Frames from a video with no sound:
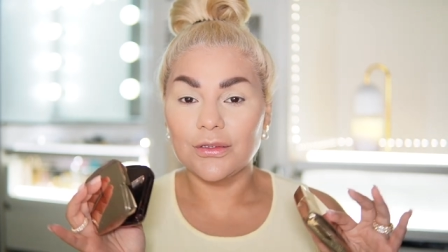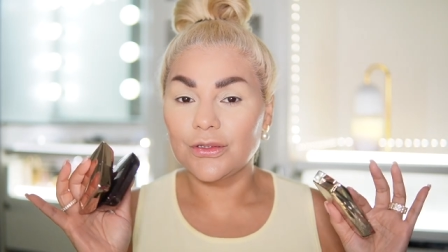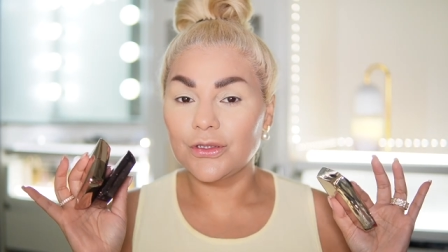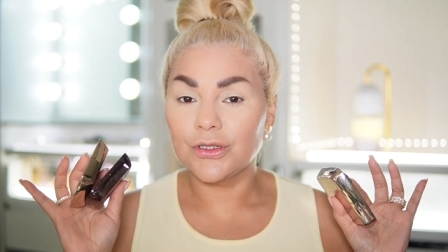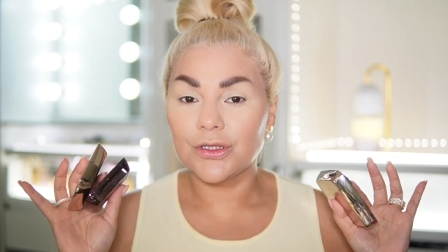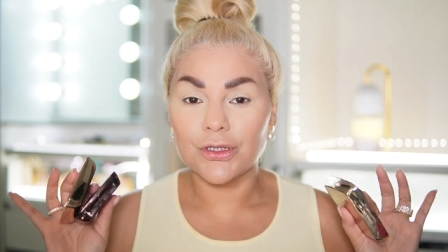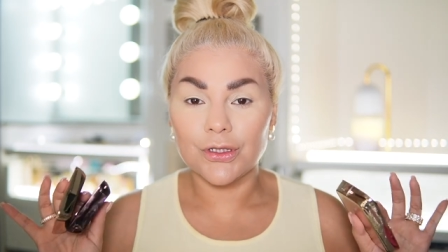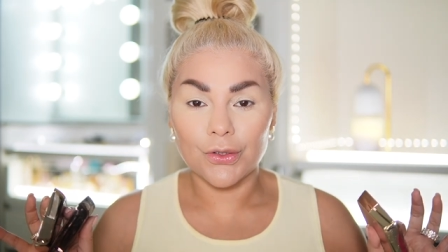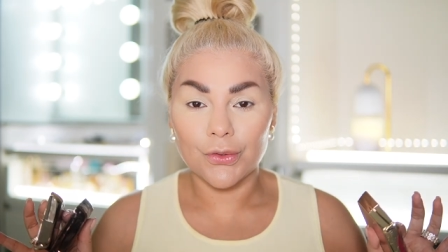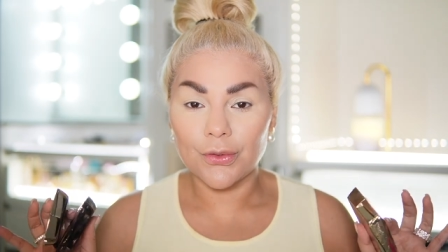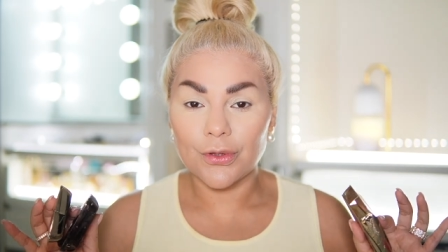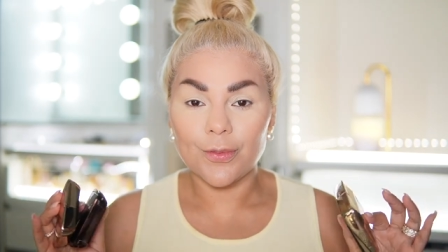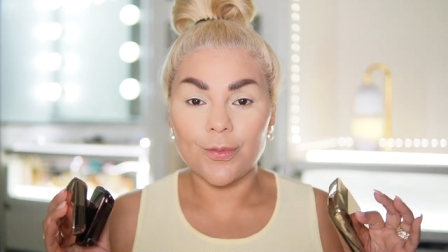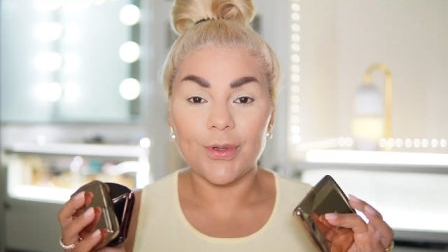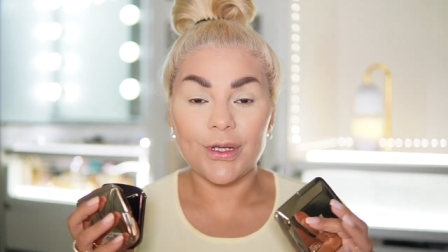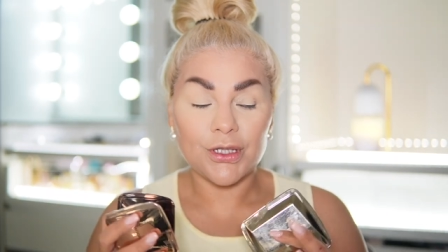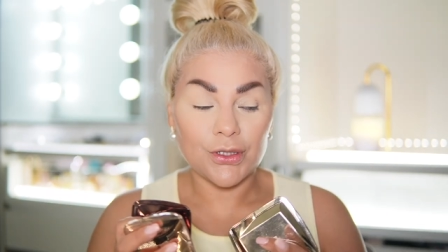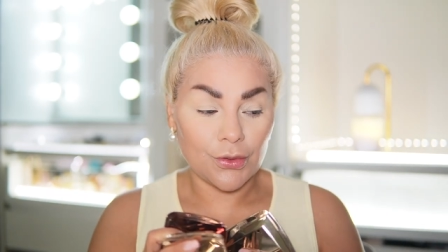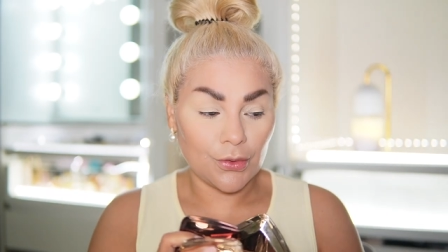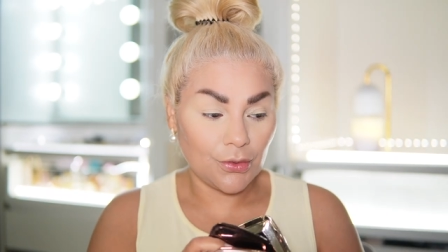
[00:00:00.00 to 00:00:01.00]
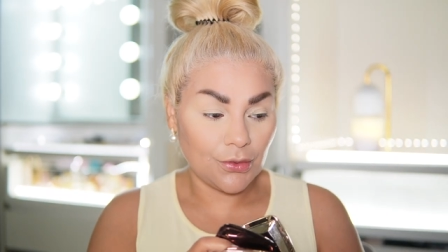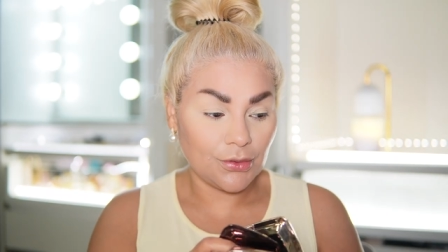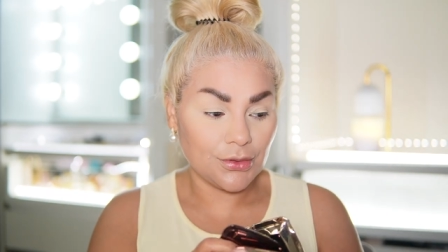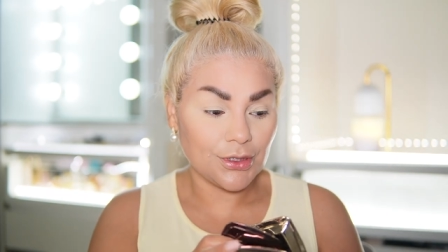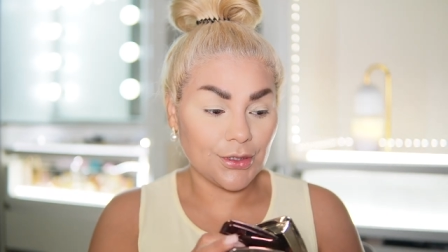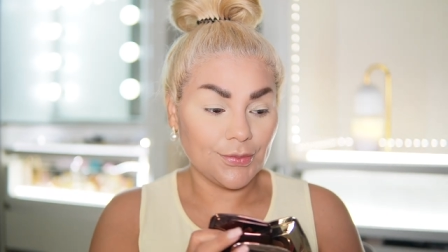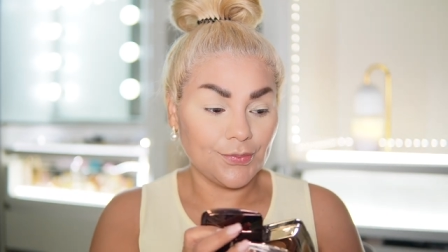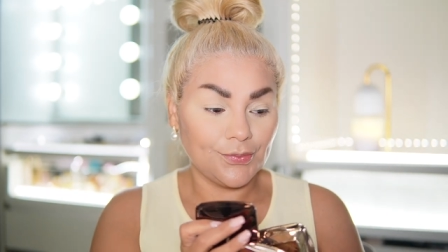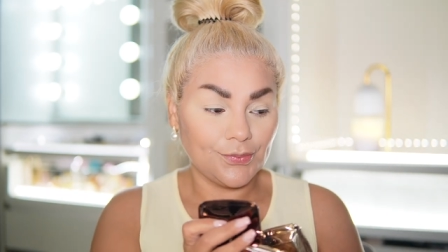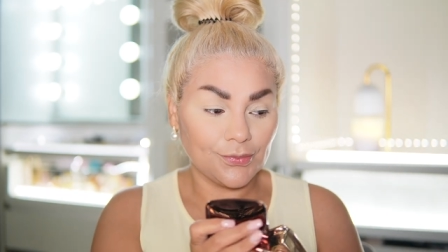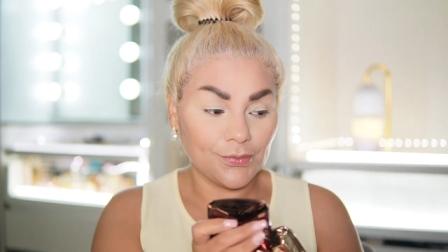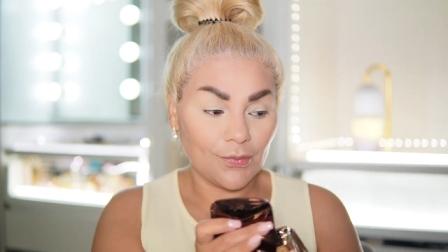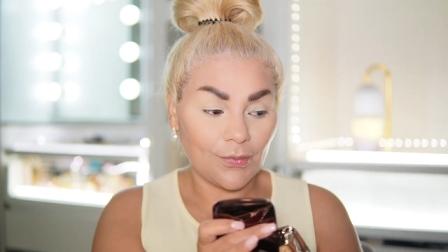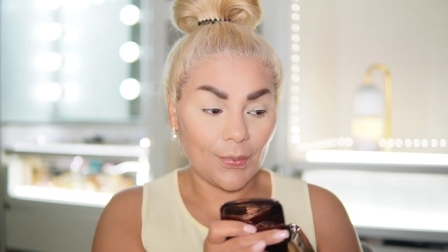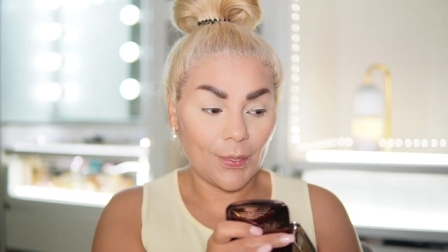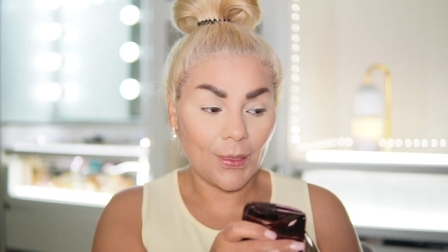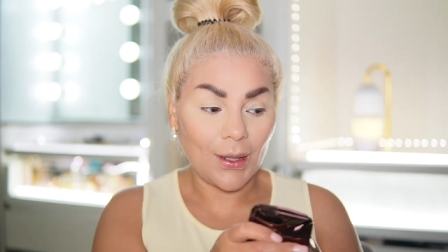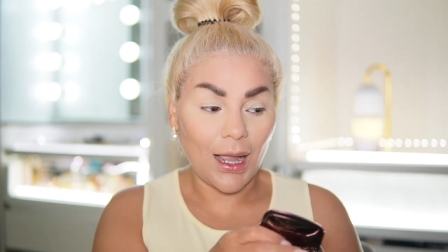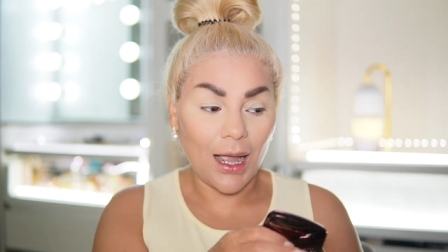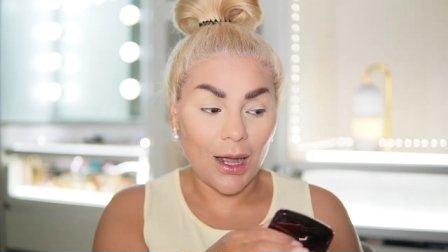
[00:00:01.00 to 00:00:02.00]
truth be told,
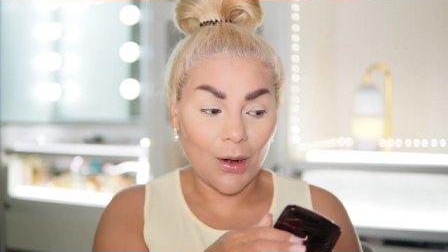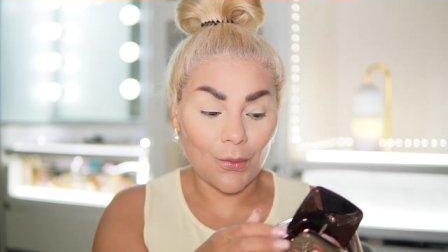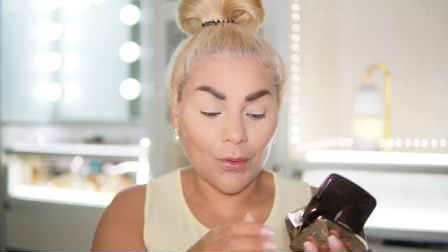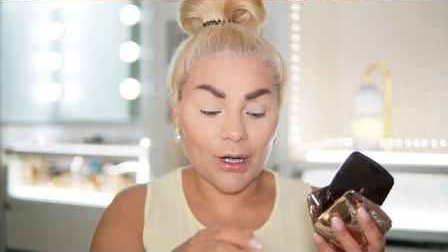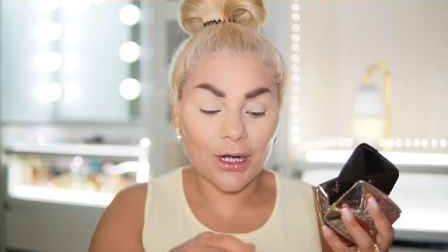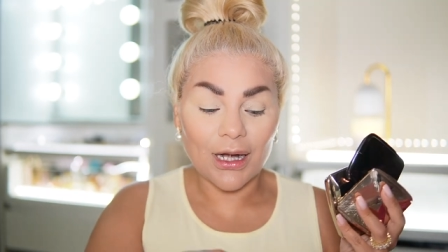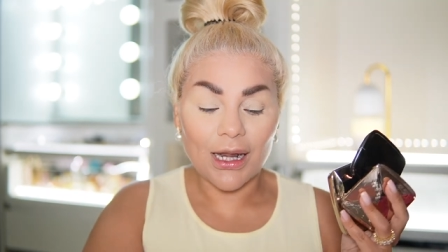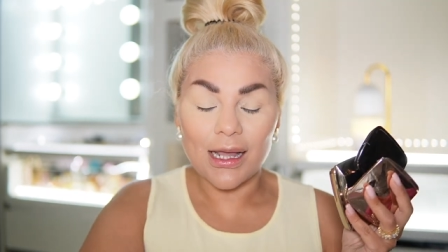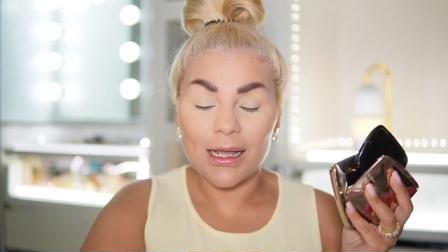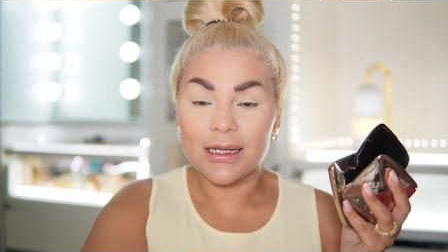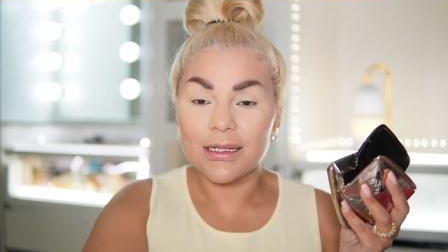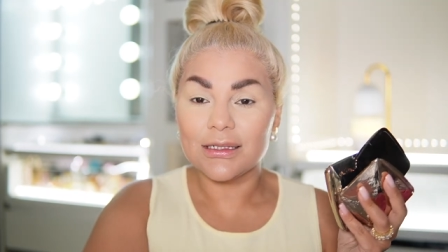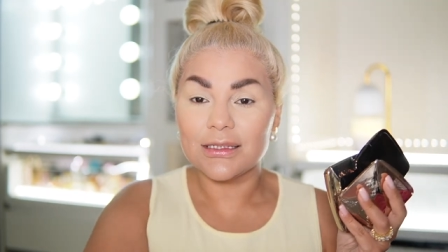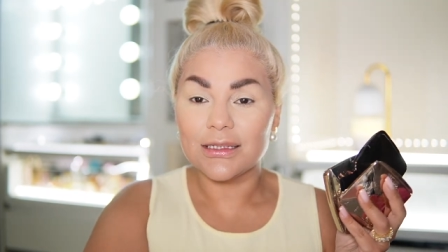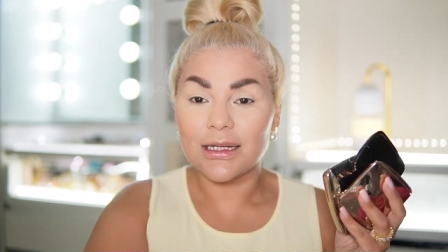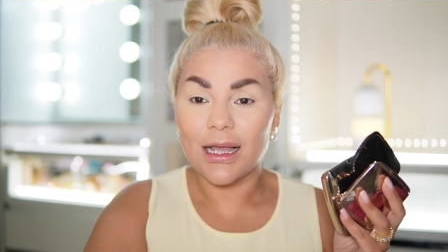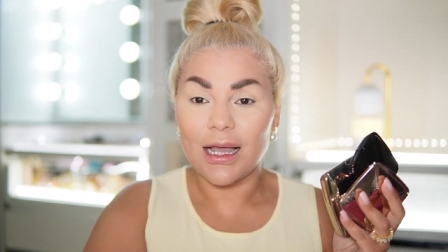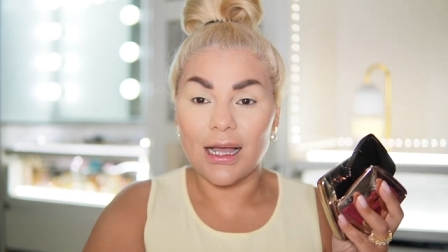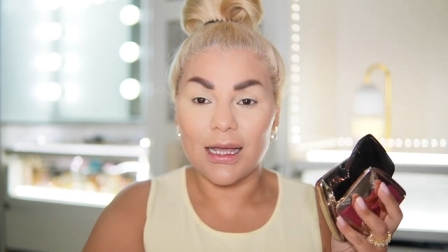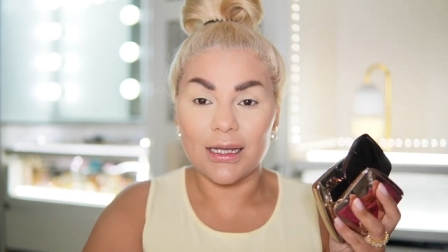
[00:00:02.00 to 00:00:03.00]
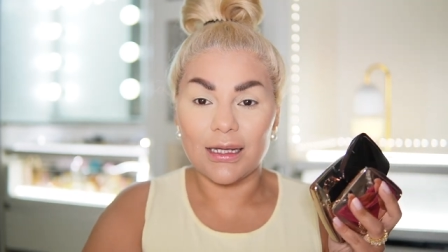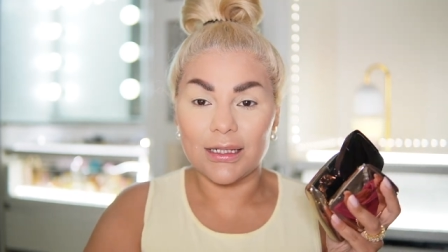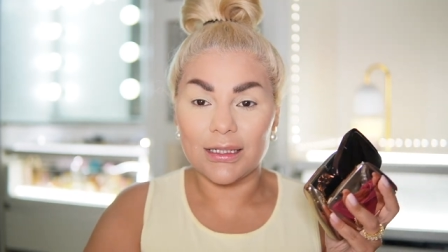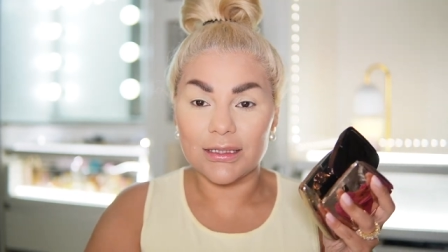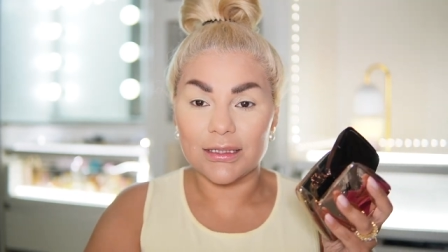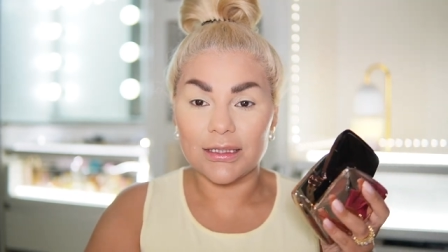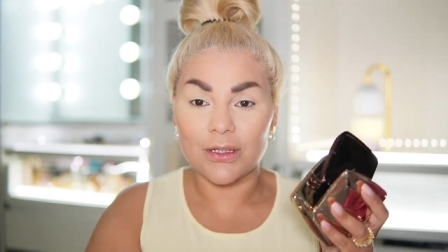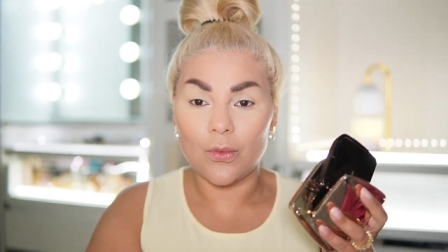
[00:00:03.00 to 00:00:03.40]
Hourglass has